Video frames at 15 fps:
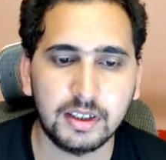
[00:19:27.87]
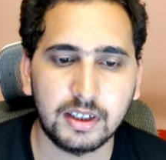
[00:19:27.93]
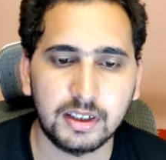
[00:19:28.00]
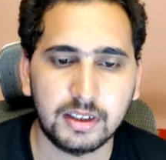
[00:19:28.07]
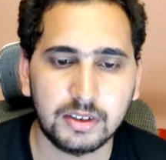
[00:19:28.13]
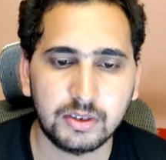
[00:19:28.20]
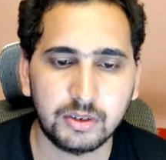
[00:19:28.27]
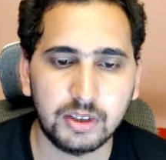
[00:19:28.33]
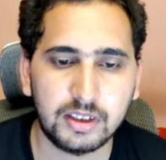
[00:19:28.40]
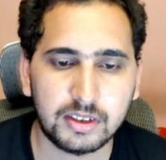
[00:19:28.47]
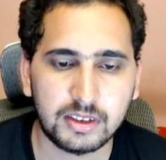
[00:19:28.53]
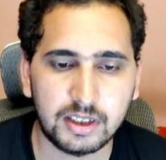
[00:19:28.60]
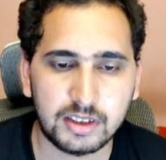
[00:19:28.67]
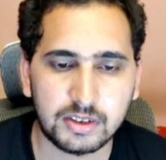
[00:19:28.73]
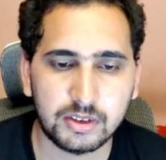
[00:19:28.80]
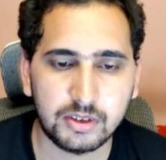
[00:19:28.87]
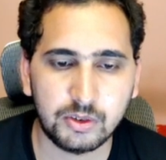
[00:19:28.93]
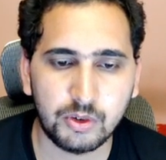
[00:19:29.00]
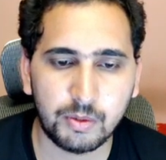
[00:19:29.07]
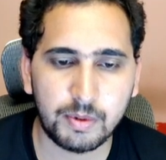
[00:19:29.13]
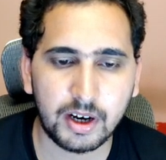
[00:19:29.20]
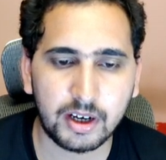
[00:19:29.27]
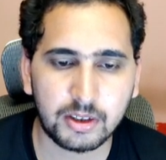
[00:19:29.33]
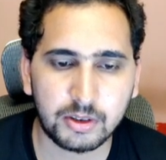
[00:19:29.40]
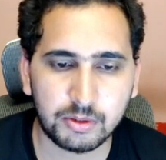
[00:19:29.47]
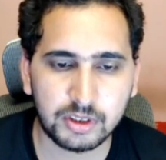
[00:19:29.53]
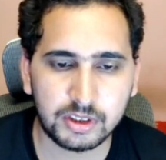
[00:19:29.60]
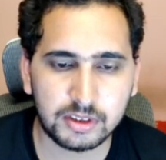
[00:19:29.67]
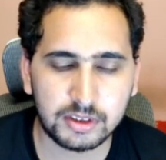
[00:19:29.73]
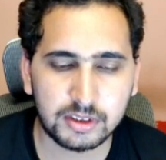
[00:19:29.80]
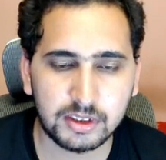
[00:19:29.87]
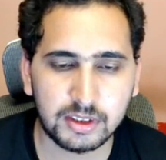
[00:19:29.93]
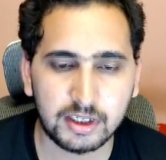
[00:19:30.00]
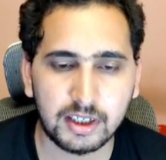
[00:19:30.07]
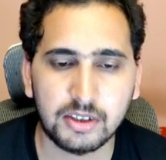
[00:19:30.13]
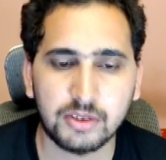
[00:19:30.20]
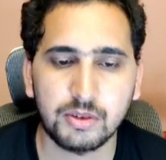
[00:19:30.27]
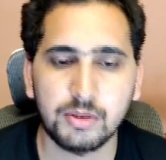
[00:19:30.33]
right? So let's go back to this, right?